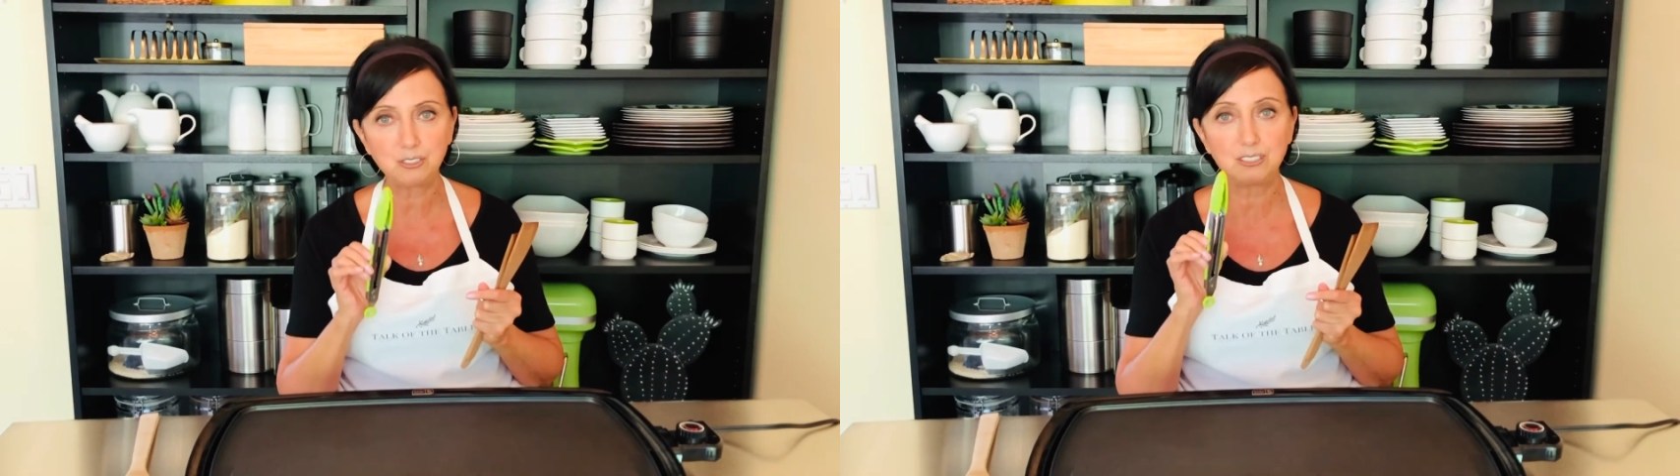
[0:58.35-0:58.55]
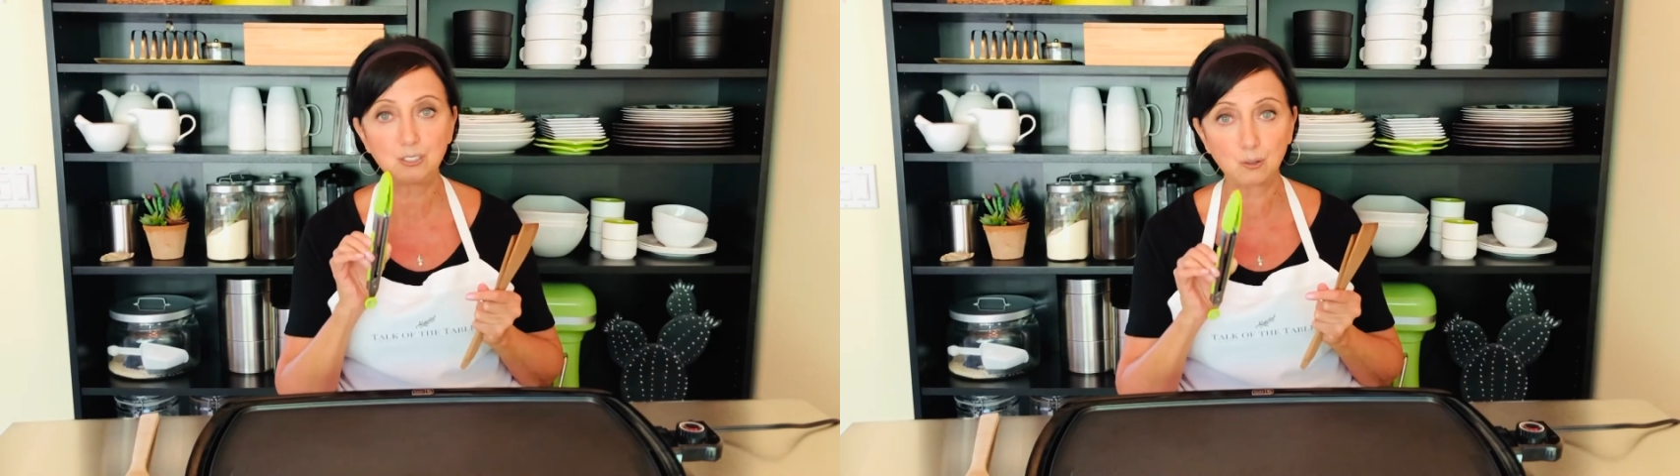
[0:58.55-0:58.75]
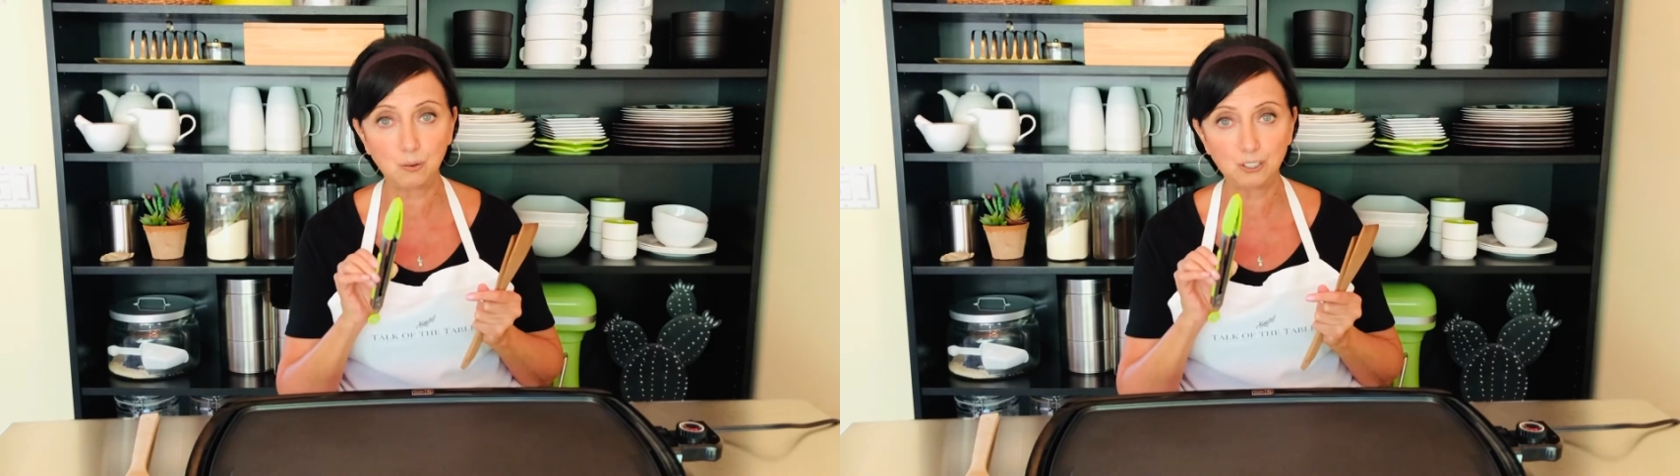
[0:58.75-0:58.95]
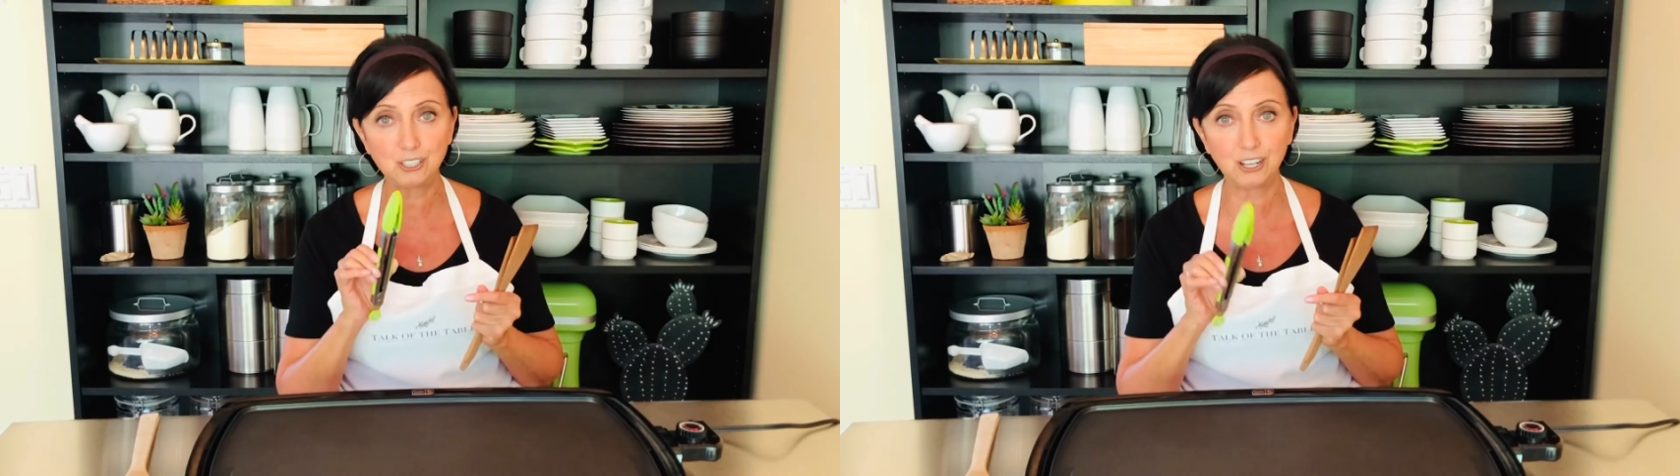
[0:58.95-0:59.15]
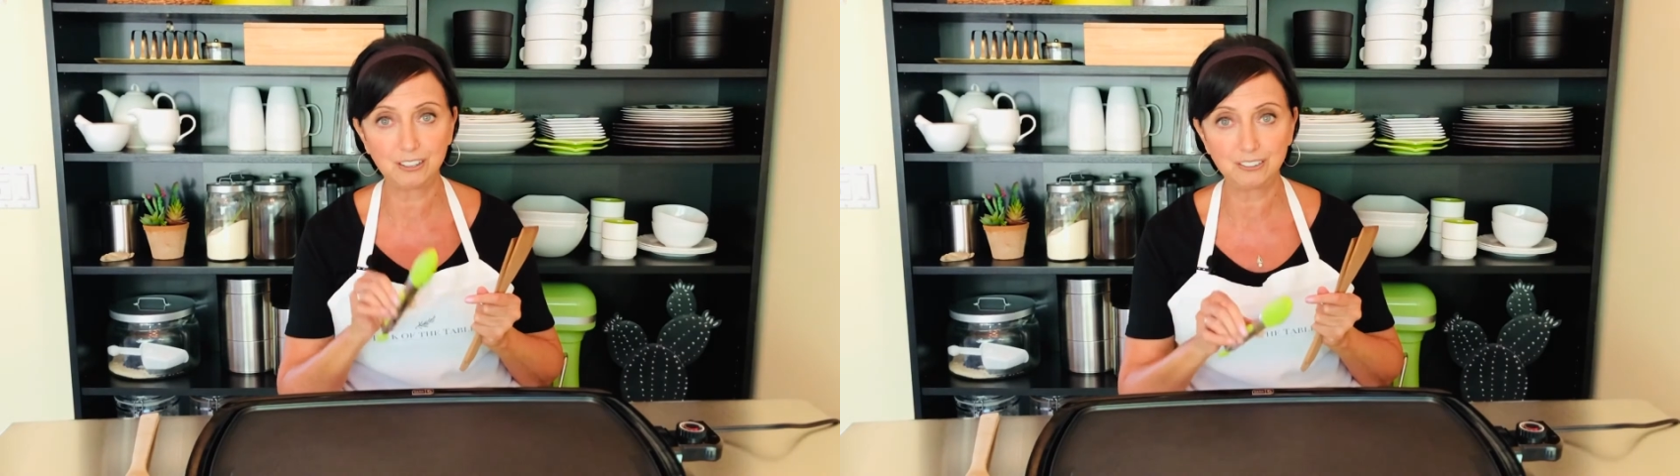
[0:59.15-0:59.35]
scorch
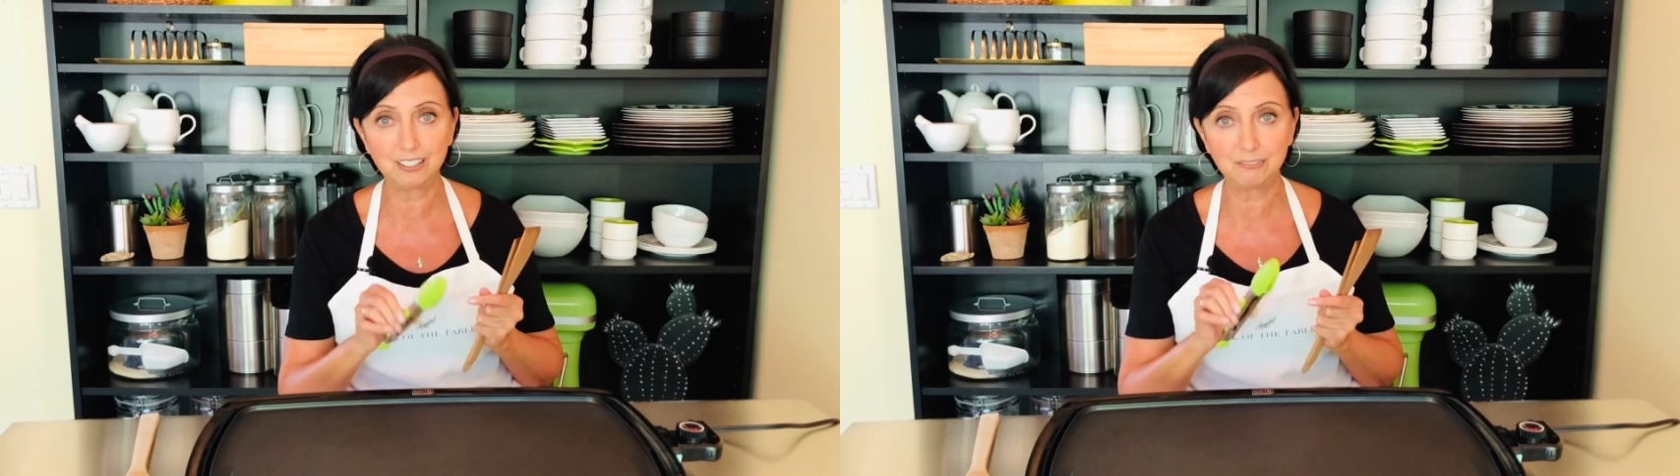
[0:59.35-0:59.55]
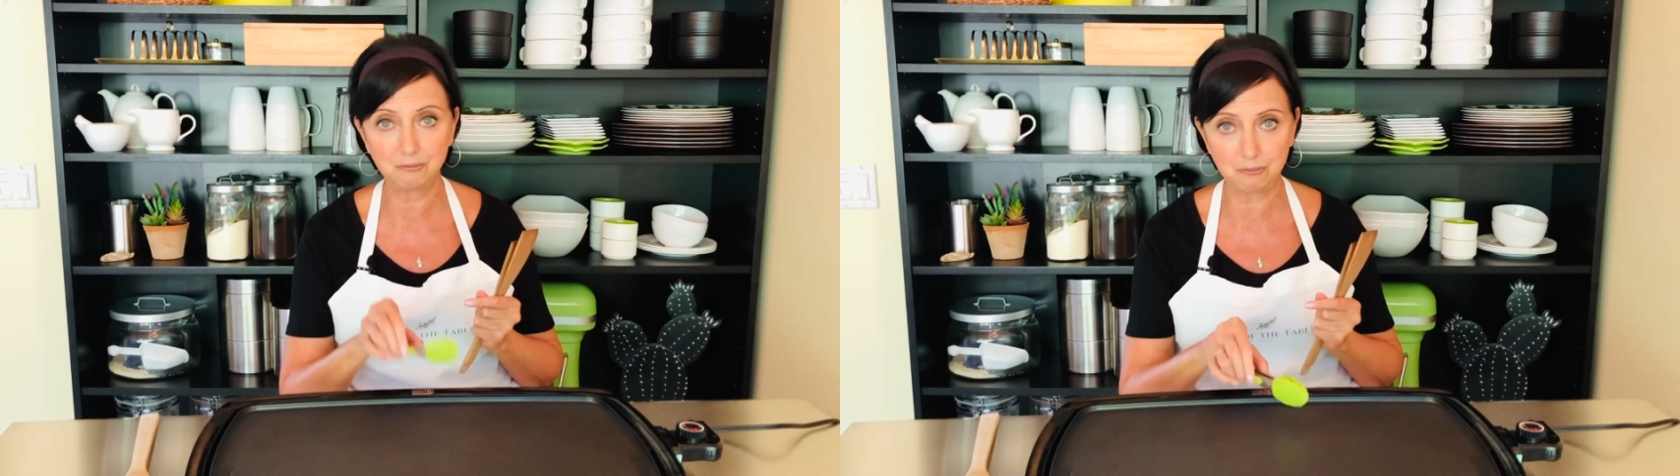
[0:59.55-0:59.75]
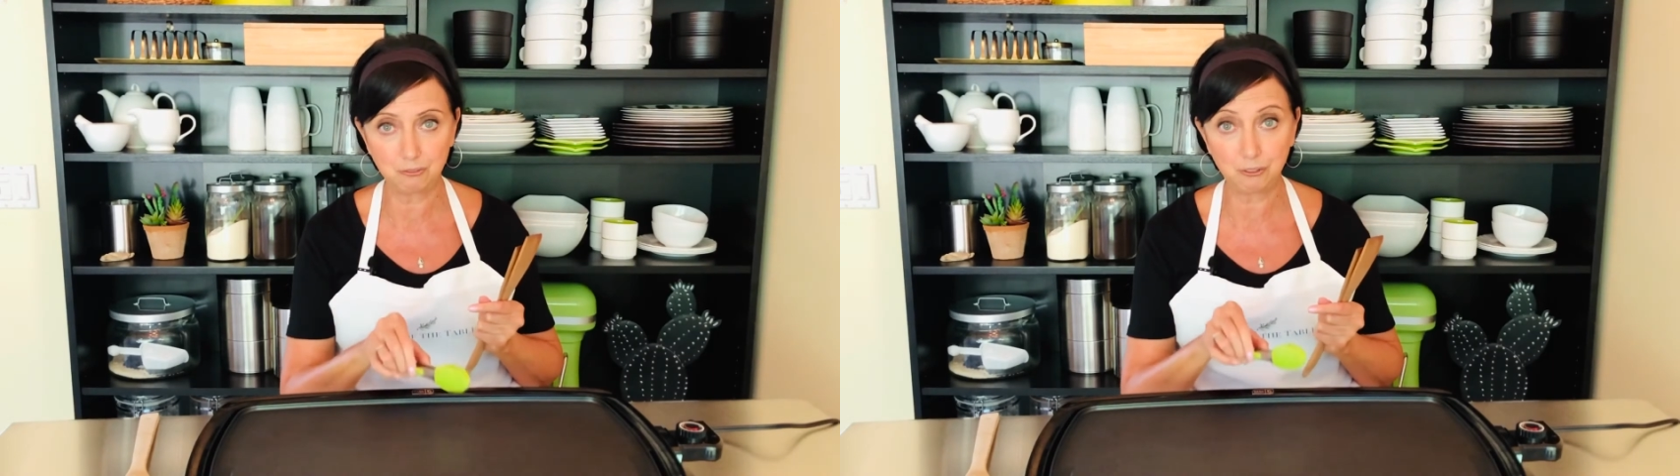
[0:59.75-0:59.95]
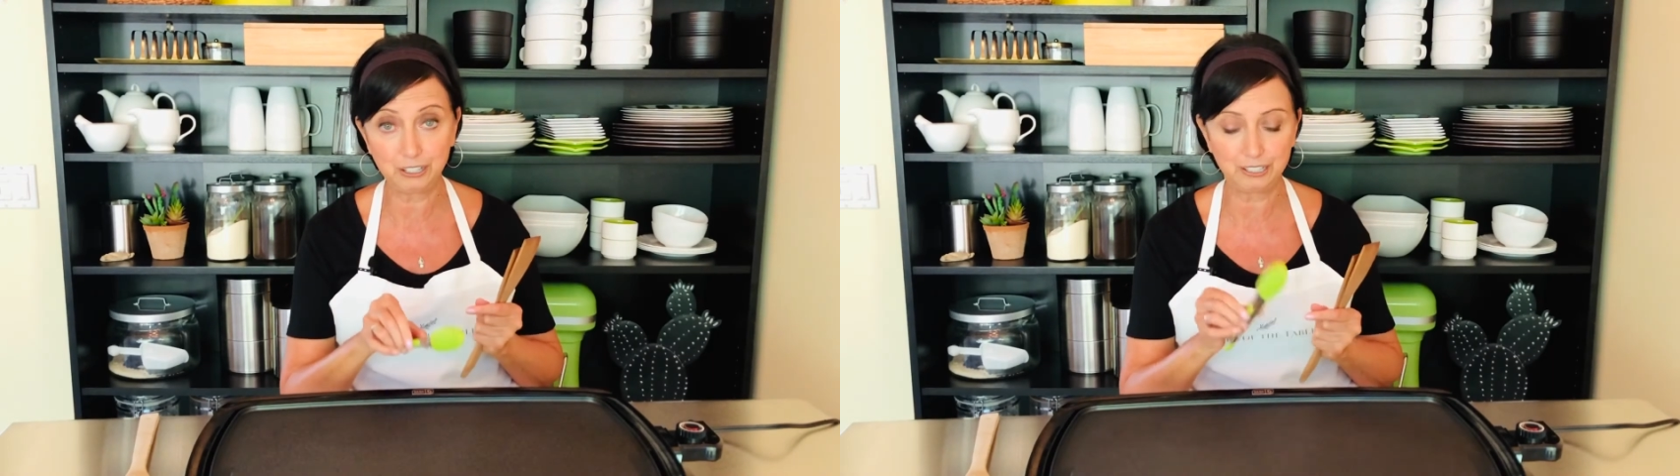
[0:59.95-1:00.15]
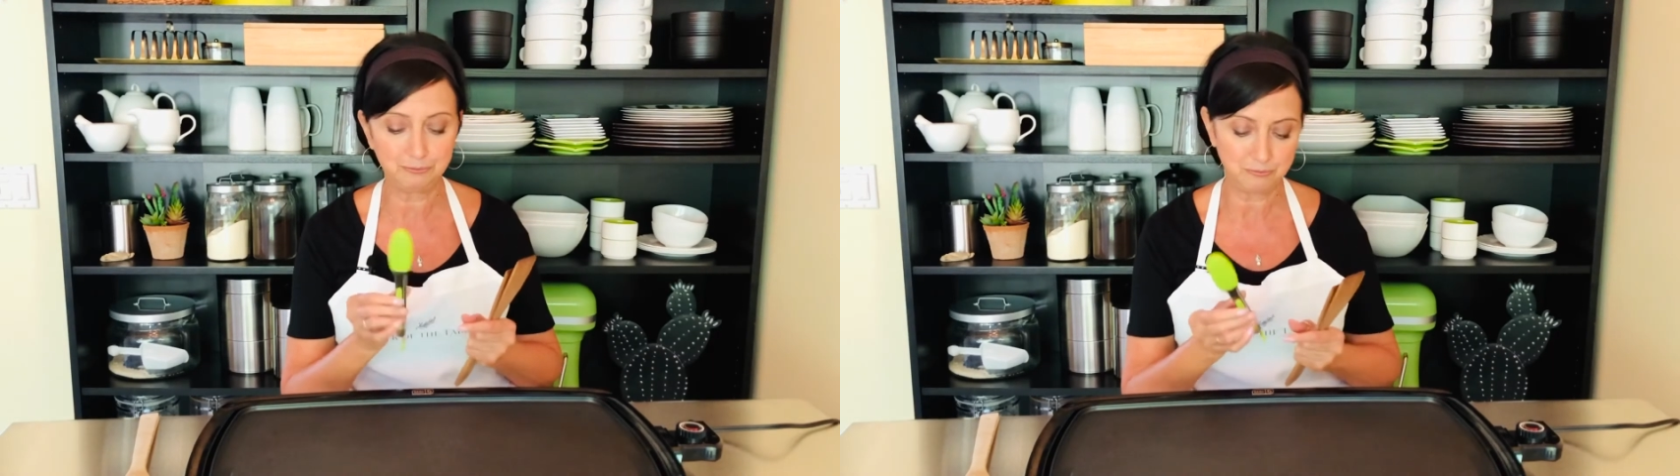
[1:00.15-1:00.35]
on the grill.